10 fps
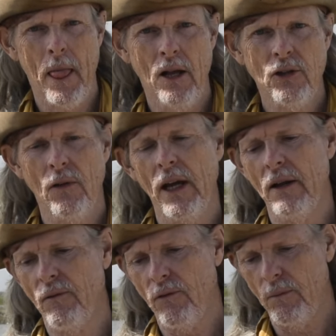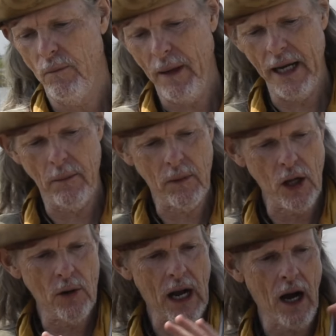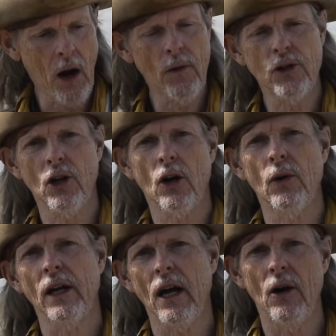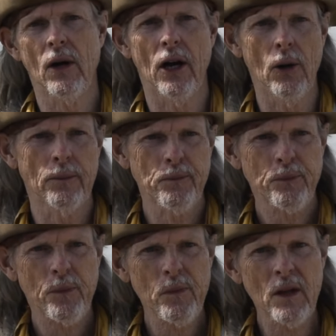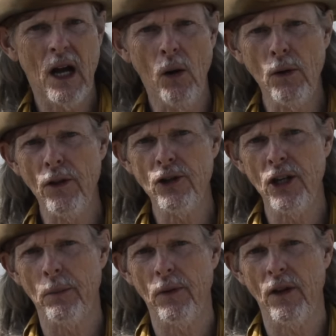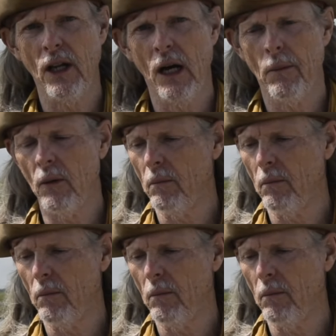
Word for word: So they made them load all the sugar and cocoa onto the ship with the lumber.